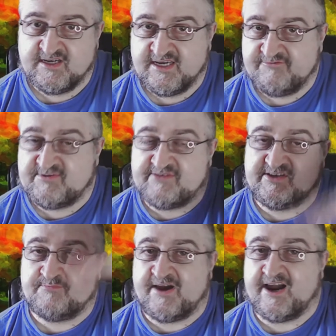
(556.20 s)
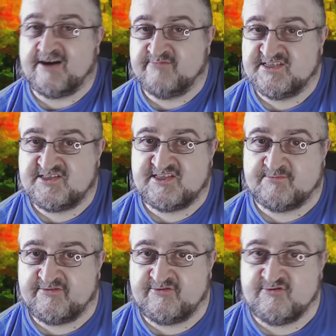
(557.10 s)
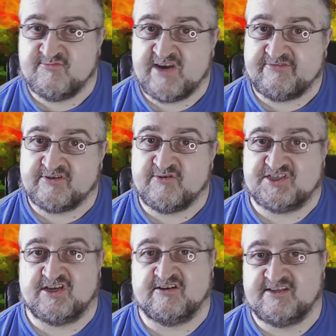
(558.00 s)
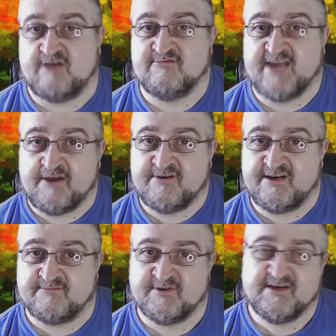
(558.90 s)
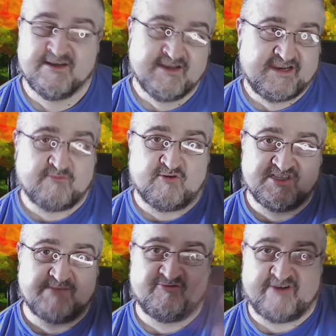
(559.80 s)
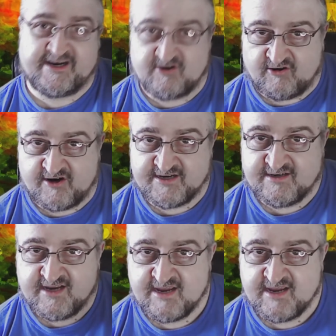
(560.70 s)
from different departments, some of whom never know each other until now, and have you know, watched them try get on,